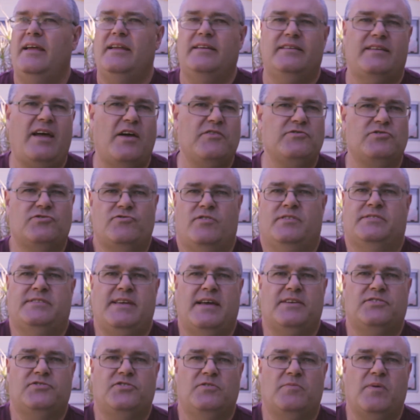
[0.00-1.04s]
Don't stress
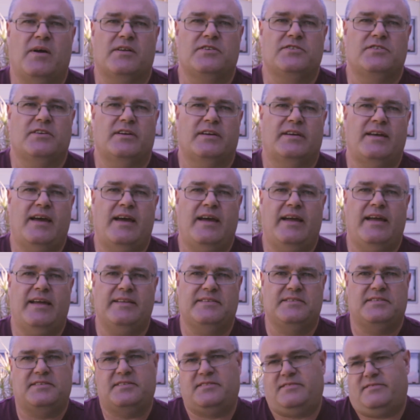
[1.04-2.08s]
out too much, okay?
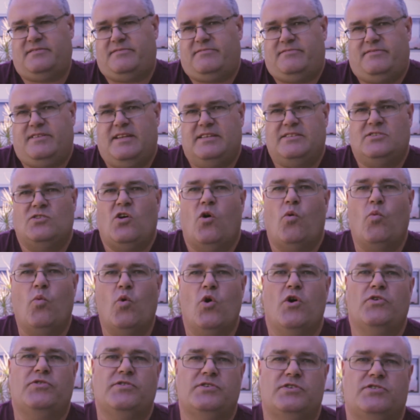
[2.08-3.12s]
It's not
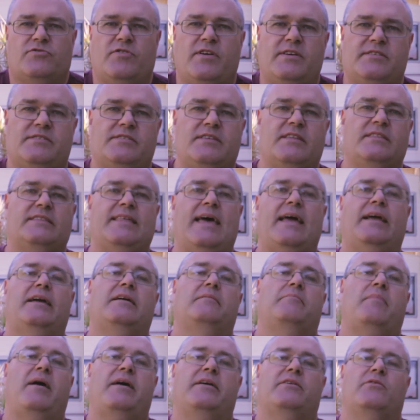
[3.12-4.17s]
worth the stress. That
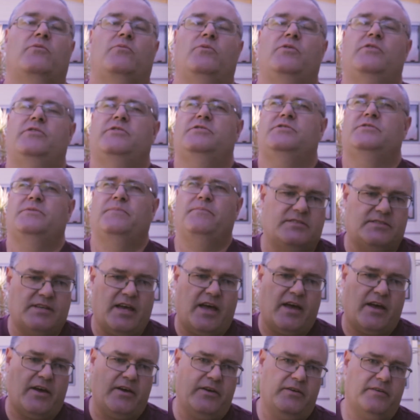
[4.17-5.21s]
could make it worse.
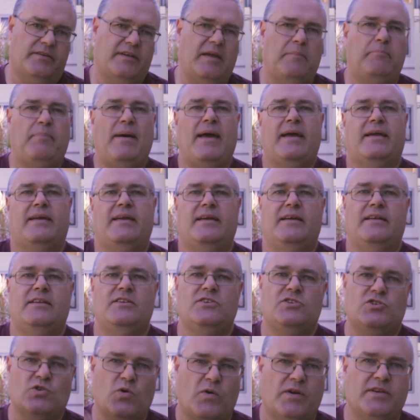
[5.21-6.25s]
So get back
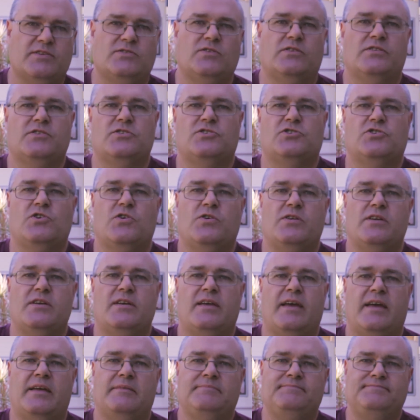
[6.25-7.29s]
in, join us on this journey
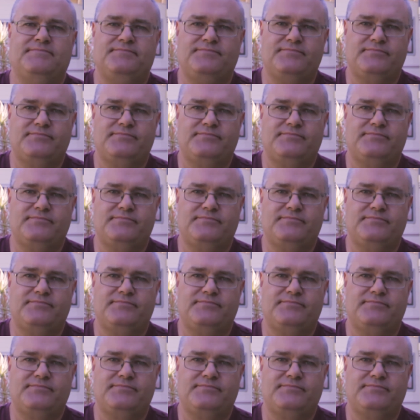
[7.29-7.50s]
again.